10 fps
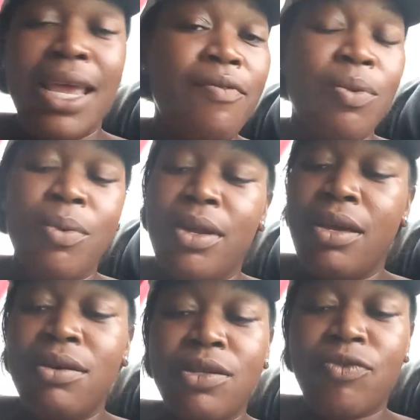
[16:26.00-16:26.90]
Everyone
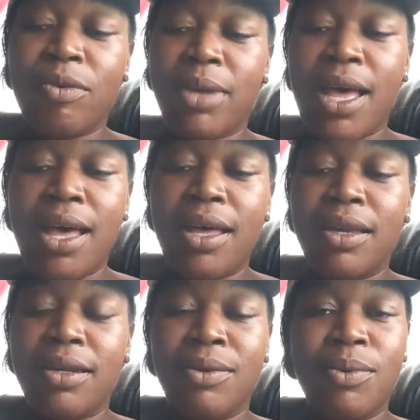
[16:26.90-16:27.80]
hears from
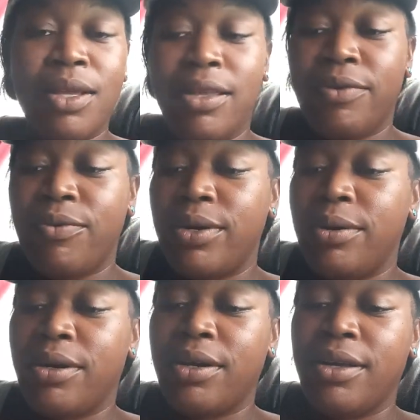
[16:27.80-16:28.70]
God, whether if
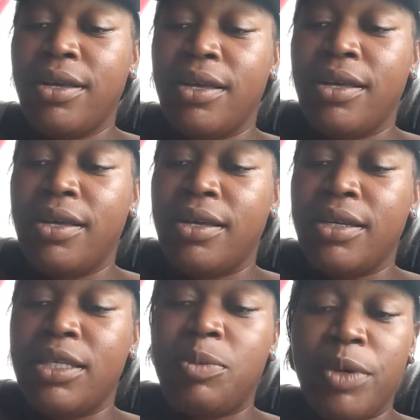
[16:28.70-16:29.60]
we're
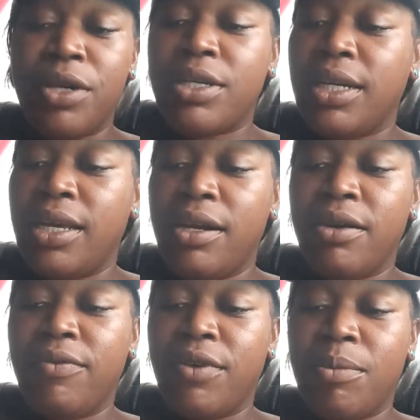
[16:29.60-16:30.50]
spiritually
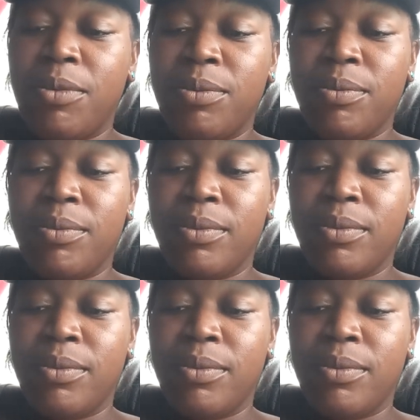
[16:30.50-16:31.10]
hearing from Him